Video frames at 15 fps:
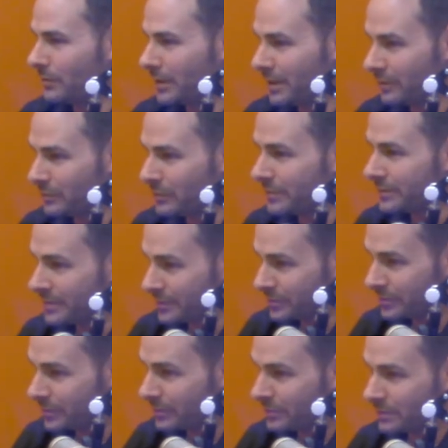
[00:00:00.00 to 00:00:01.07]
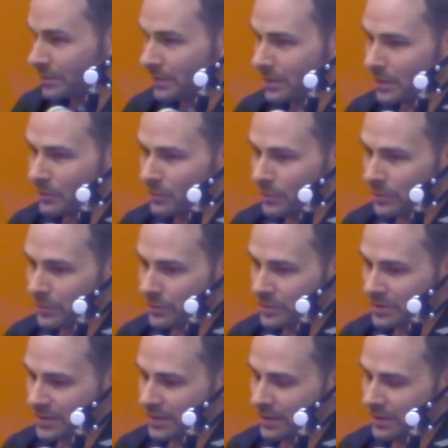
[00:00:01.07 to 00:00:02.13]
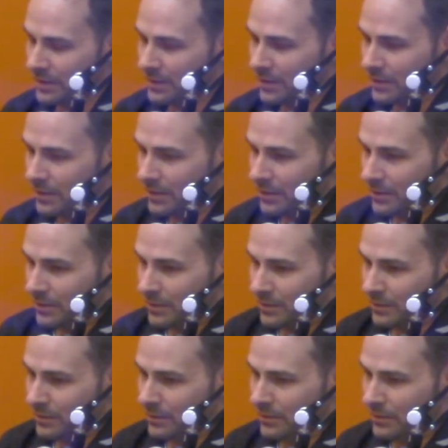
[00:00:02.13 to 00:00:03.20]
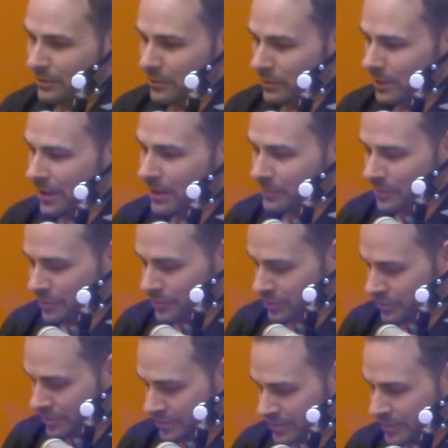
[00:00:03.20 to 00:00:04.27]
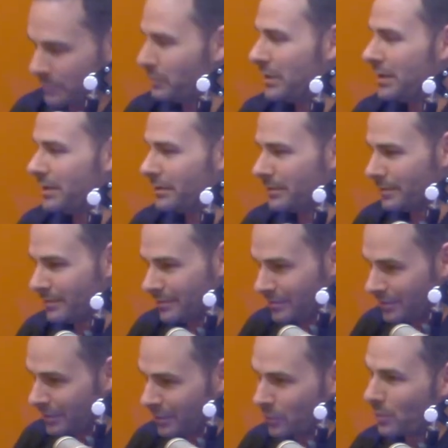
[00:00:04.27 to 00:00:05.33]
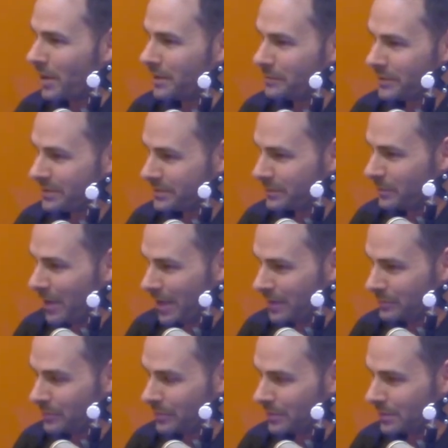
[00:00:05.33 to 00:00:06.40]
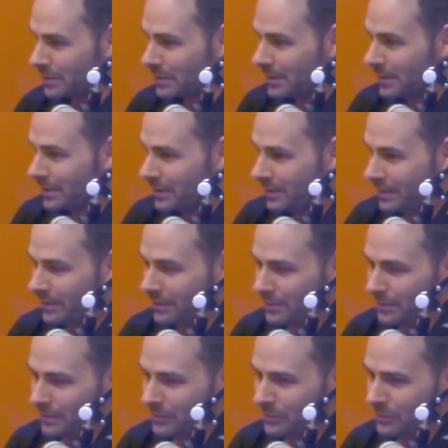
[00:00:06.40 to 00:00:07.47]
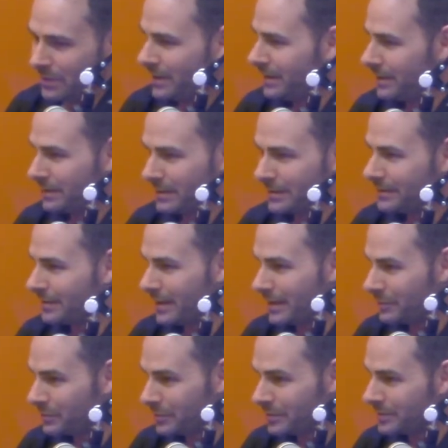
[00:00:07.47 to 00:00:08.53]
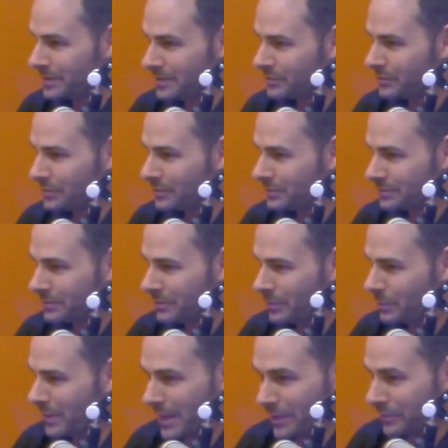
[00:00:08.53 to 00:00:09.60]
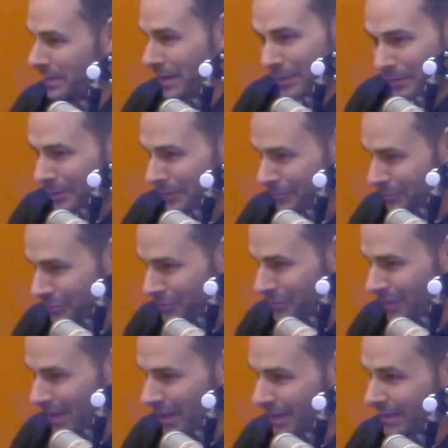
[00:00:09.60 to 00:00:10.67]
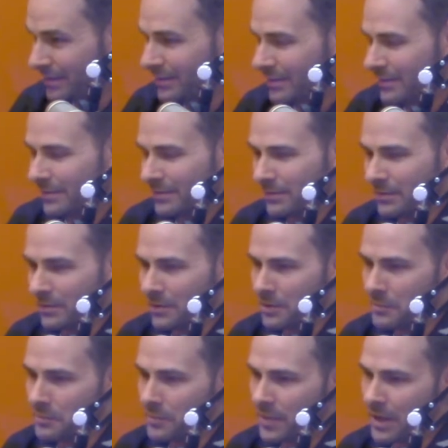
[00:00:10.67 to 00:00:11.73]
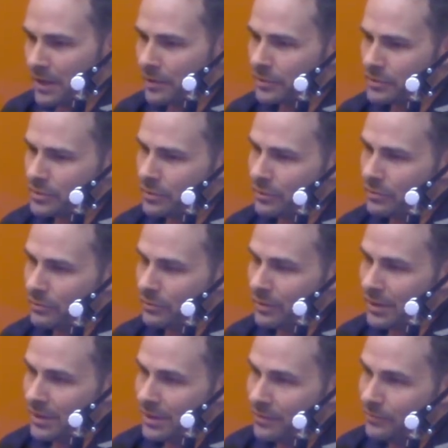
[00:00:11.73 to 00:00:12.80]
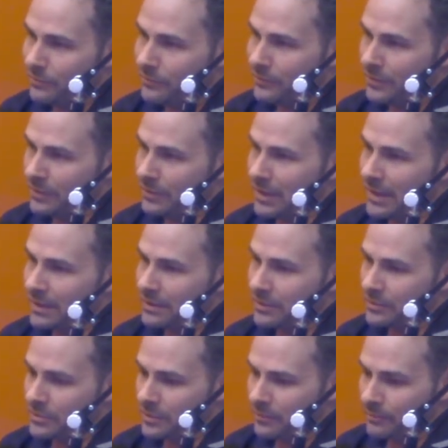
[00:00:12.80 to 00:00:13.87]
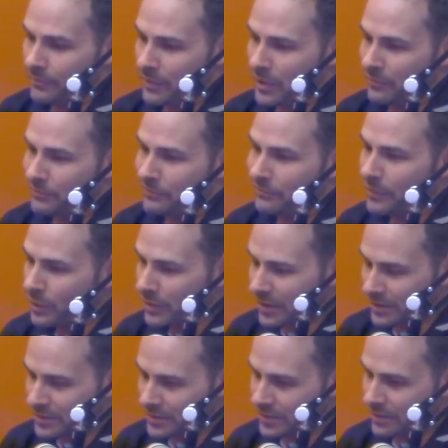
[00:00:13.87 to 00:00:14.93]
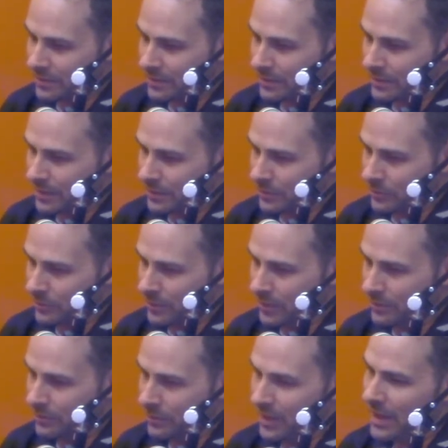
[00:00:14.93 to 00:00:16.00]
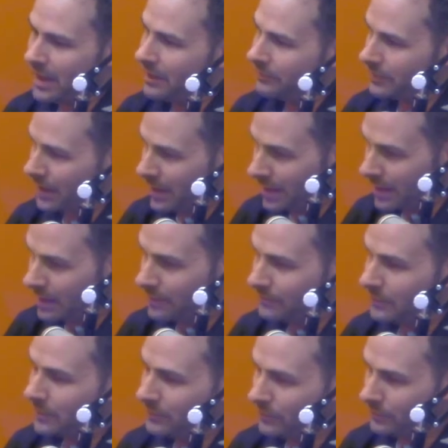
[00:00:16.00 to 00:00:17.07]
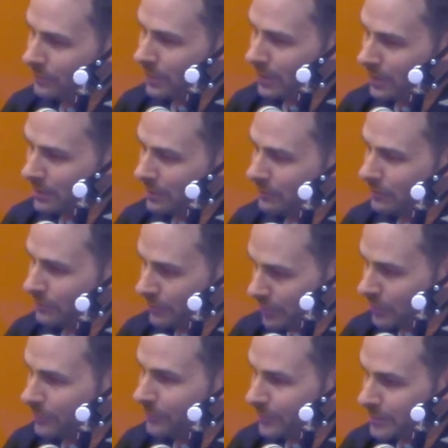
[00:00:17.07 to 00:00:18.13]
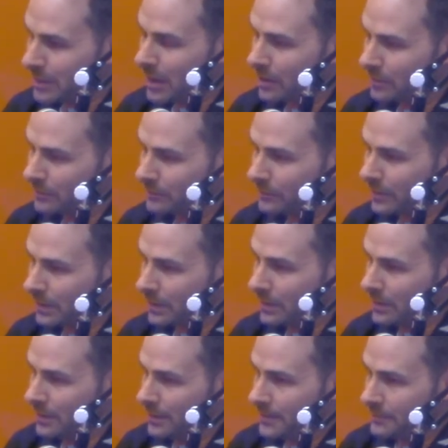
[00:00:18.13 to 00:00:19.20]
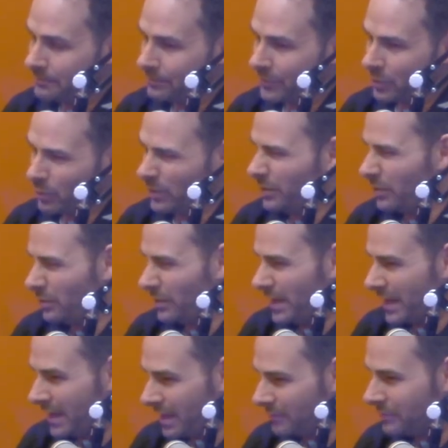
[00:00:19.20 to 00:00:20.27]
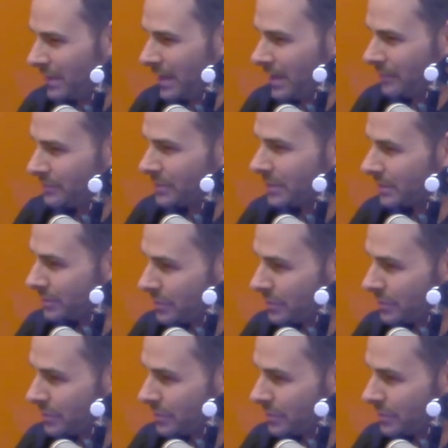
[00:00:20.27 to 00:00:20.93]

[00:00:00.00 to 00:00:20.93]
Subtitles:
get with digital. When you see your image just appear on a white piece of paper, you can't get that with digital, no matter how hard you try. Mm-hmm. I also feel like there's a focus that you have to have in film photography, where you don't have to have such a